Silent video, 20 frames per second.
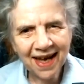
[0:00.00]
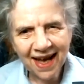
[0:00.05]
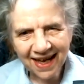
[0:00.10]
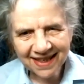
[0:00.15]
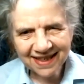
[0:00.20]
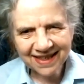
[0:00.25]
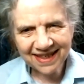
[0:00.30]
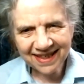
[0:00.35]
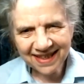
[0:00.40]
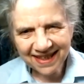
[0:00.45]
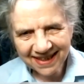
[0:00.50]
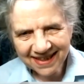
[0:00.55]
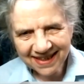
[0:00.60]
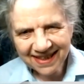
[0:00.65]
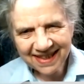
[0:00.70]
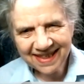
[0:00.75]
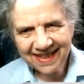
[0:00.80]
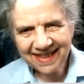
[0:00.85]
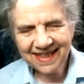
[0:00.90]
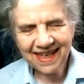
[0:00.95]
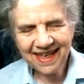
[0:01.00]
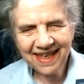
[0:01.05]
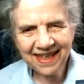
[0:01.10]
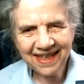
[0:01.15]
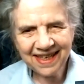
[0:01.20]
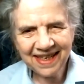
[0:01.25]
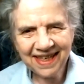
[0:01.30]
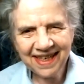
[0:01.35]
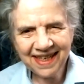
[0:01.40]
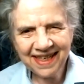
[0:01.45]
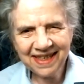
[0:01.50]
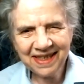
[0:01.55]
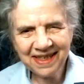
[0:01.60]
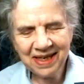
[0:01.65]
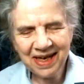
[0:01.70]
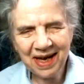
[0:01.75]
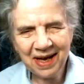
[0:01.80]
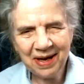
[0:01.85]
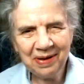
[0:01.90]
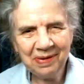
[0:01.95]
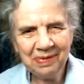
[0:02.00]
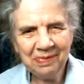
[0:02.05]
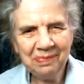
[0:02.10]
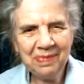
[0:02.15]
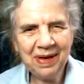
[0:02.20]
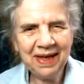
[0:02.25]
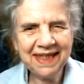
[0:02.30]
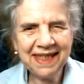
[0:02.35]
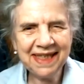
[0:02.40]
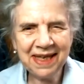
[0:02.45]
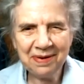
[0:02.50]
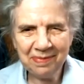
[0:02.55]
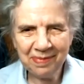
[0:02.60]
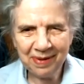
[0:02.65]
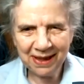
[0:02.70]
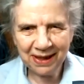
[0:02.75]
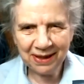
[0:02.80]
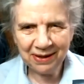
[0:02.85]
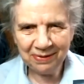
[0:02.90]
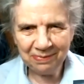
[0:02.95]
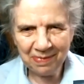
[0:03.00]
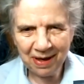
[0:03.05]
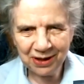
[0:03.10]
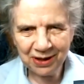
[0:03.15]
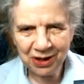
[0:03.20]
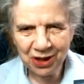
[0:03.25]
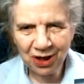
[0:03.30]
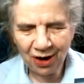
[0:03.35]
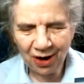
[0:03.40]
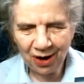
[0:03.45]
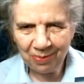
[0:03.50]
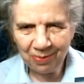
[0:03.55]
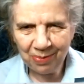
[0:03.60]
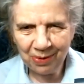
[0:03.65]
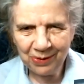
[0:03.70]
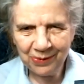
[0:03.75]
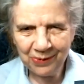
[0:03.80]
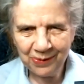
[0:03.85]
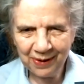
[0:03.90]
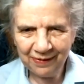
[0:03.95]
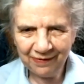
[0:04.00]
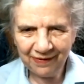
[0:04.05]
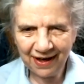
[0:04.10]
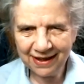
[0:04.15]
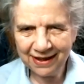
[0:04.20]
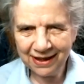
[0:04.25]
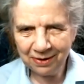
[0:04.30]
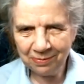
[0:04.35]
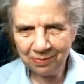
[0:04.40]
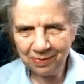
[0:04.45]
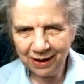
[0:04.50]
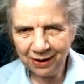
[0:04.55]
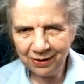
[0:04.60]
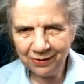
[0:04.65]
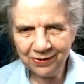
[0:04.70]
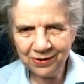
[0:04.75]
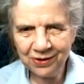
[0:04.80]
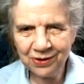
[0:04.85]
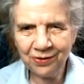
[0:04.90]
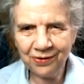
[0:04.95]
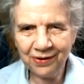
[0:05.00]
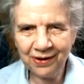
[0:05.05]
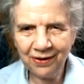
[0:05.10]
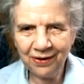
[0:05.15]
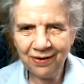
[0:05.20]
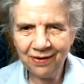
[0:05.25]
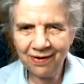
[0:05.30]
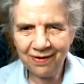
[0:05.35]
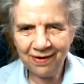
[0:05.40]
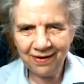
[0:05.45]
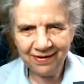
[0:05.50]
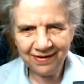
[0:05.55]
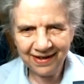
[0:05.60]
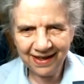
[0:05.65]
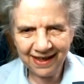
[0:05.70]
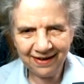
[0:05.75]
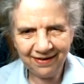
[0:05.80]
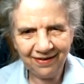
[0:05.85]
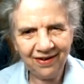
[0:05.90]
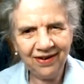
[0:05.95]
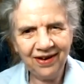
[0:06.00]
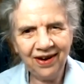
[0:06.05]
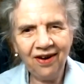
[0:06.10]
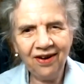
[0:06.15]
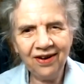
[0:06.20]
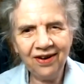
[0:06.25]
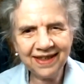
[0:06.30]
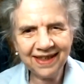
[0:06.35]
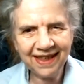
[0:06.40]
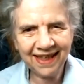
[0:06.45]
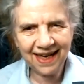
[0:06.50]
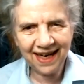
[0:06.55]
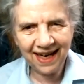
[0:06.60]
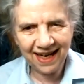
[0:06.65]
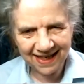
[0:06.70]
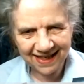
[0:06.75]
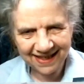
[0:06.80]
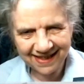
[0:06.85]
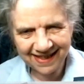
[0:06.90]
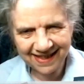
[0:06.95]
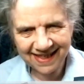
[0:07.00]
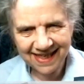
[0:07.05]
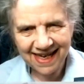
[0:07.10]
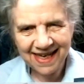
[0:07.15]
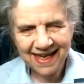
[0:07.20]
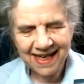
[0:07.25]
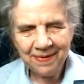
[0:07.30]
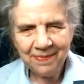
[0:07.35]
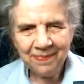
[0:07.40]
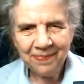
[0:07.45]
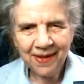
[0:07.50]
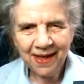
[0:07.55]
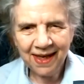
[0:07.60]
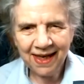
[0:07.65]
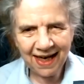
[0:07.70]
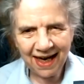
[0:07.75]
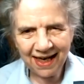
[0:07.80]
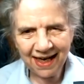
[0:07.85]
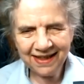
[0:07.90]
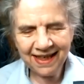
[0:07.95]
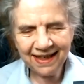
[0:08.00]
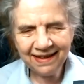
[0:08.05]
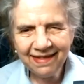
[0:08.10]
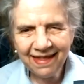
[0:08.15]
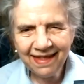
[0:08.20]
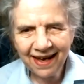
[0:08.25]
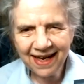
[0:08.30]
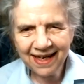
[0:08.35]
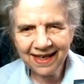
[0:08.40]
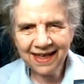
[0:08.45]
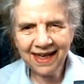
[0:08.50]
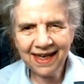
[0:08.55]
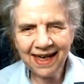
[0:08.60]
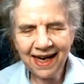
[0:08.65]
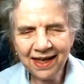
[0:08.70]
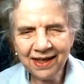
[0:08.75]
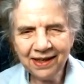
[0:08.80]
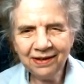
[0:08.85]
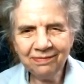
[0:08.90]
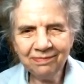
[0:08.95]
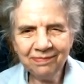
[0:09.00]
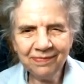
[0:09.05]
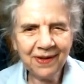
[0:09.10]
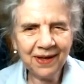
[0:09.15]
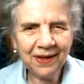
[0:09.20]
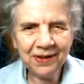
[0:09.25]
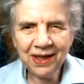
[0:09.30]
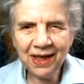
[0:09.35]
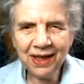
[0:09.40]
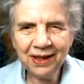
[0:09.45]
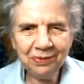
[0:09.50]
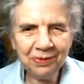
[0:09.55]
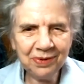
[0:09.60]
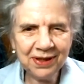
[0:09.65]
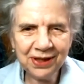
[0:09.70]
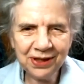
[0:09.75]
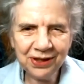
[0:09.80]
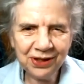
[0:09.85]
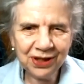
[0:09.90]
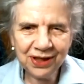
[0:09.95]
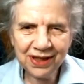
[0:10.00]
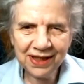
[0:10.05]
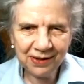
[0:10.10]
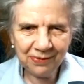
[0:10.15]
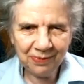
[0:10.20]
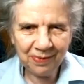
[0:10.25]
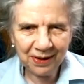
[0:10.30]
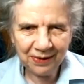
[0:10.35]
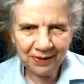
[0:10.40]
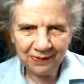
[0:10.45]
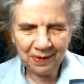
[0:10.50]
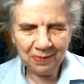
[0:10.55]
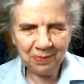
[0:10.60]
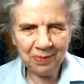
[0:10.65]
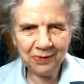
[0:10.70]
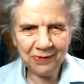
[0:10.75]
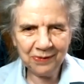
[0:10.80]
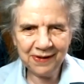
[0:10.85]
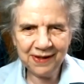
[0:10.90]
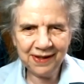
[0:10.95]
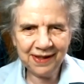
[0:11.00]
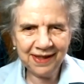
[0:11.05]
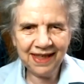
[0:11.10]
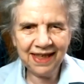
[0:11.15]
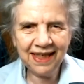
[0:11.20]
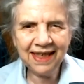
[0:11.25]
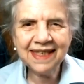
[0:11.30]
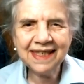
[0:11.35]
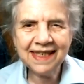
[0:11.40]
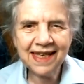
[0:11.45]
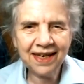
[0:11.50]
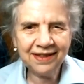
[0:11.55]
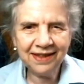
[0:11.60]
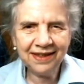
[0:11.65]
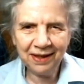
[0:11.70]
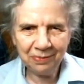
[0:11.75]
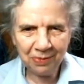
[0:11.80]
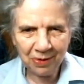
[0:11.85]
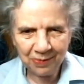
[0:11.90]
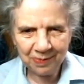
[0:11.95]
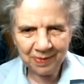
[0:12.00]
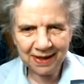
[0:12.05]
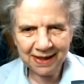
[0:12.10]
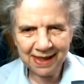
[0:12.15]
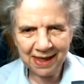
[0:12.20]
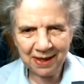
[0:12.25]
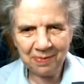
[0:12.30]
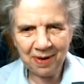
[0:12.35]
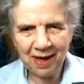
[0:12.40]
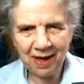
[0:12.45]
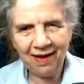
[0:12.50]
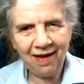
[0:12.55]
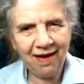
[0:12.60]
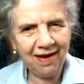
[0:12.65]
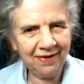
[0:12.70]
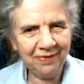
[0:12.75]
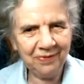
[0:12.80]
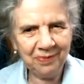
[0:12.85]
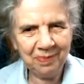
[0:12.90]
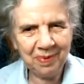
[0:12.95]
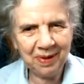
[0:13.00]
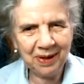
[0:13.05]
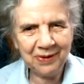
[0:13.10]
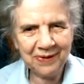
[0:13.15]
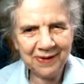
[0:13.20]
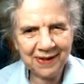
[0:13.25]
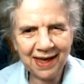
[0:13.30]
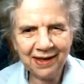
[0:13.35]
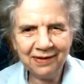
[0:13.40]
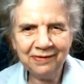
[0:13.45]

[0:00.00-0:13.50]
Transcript: accident. I had met somebody at my job who invited me to join her, art class, and I did that, and it was just one of the most exciting moments in my life because